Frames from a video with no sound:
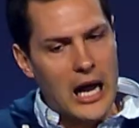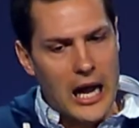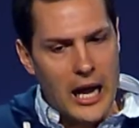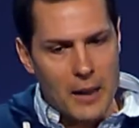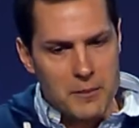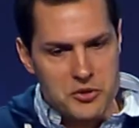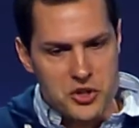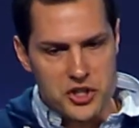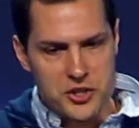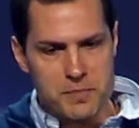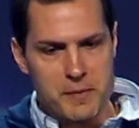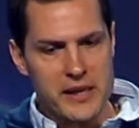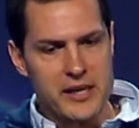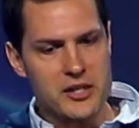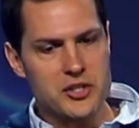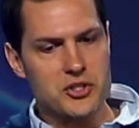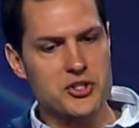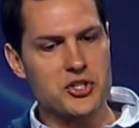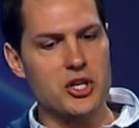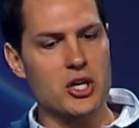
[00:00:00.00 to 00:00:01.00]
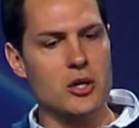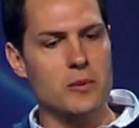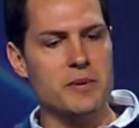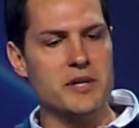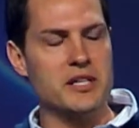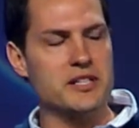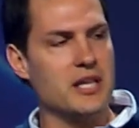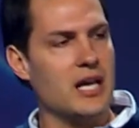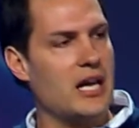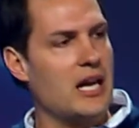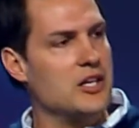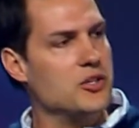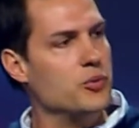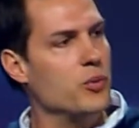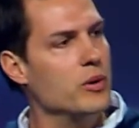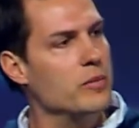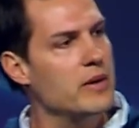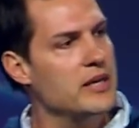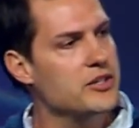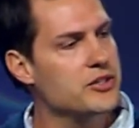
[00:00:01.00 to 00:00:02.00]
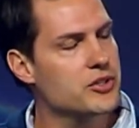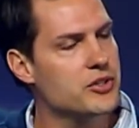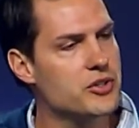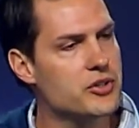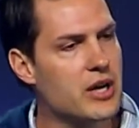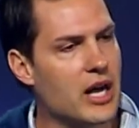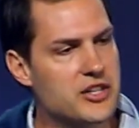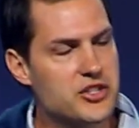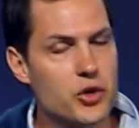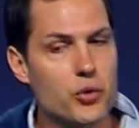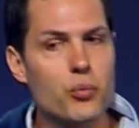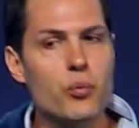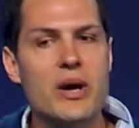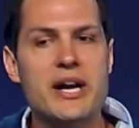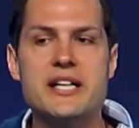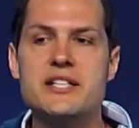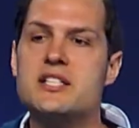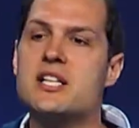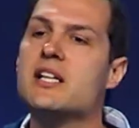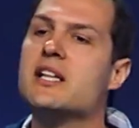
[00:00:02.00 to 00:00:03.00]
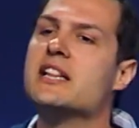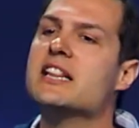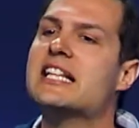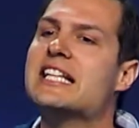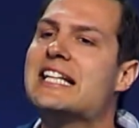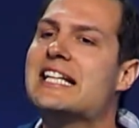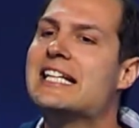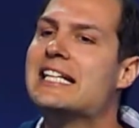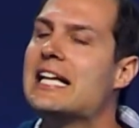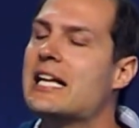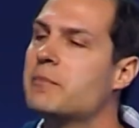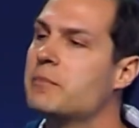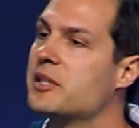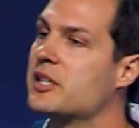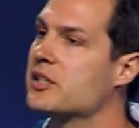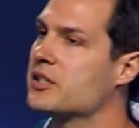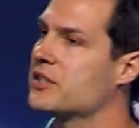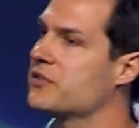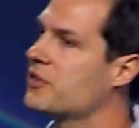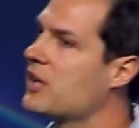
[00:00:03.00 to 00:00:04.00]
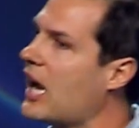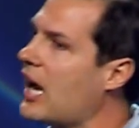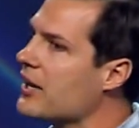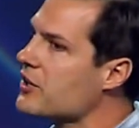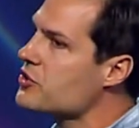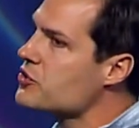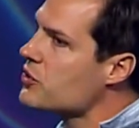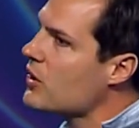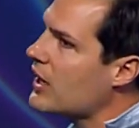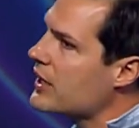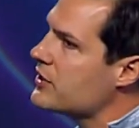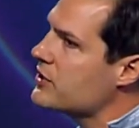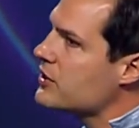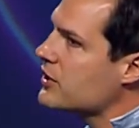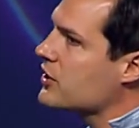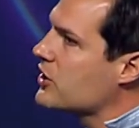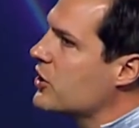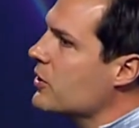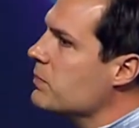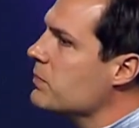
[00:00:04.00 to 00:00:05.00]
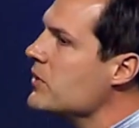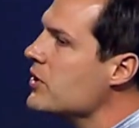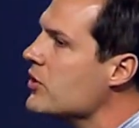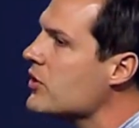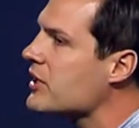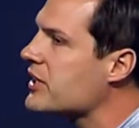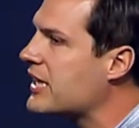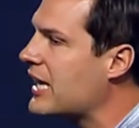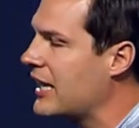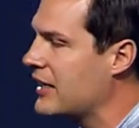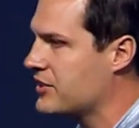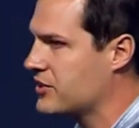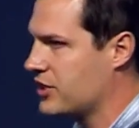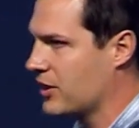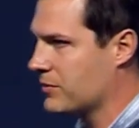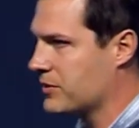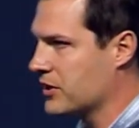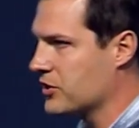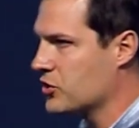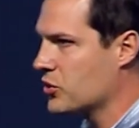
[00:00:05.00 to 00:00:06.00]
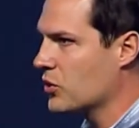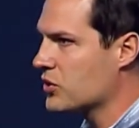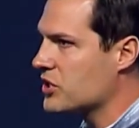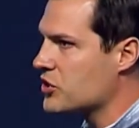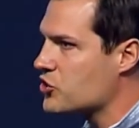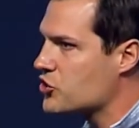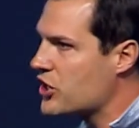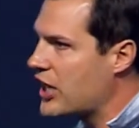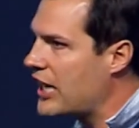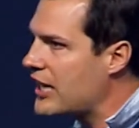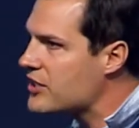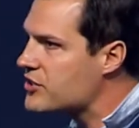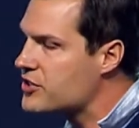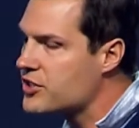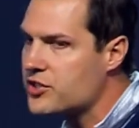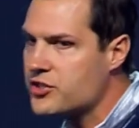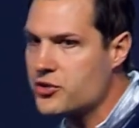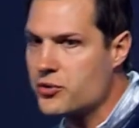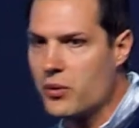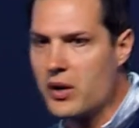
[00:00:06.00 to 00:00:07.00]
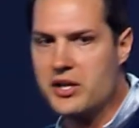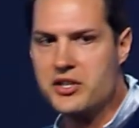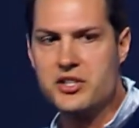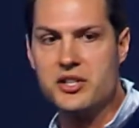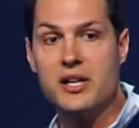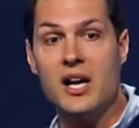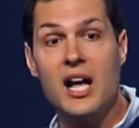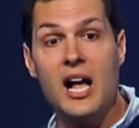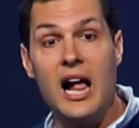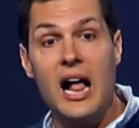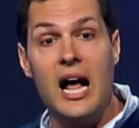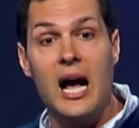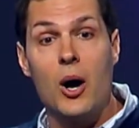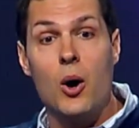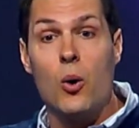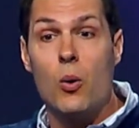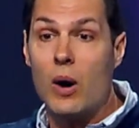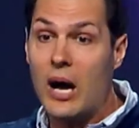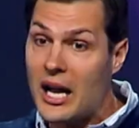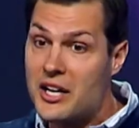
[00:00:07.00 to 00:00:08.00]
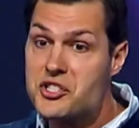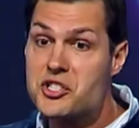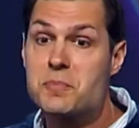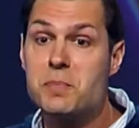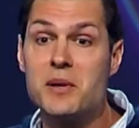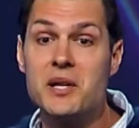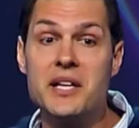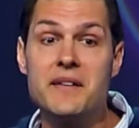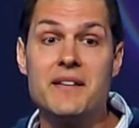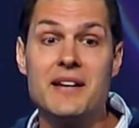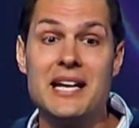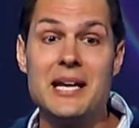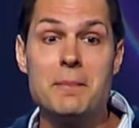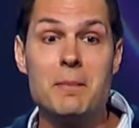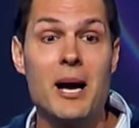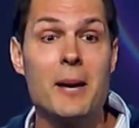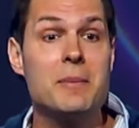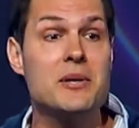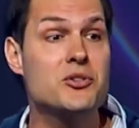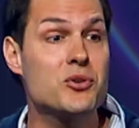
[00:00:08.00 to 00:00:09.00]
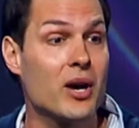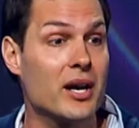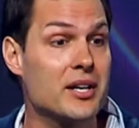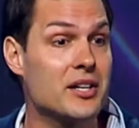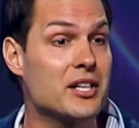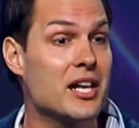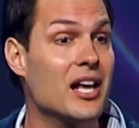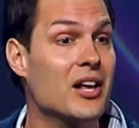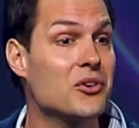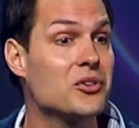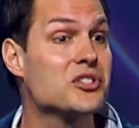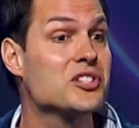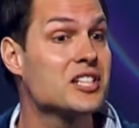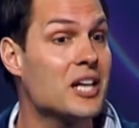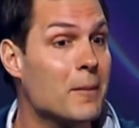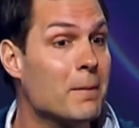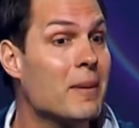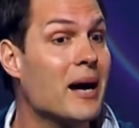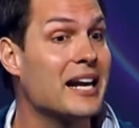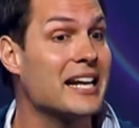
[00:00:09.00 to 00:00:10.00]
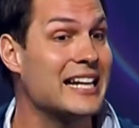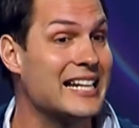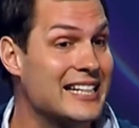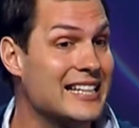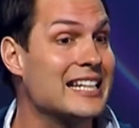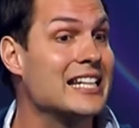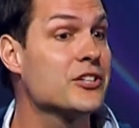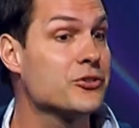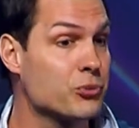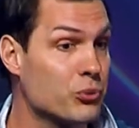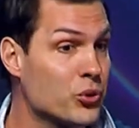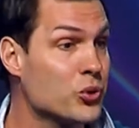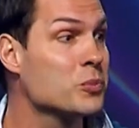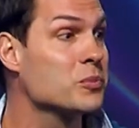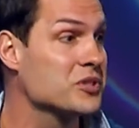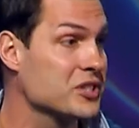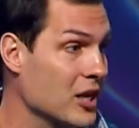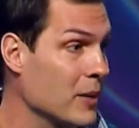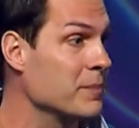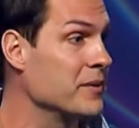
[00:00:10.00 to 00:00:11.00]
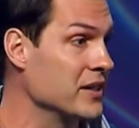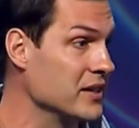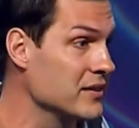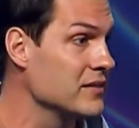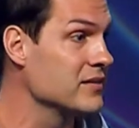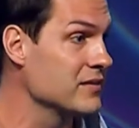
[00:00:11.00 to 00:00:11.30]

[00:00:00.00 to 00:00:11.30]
I'm just making sure because I just want to make sure you guys are ready to lean in because if God is trying to communicate something to us and change this direction, well, I just believe that he might be trying to tell somebody in this room something,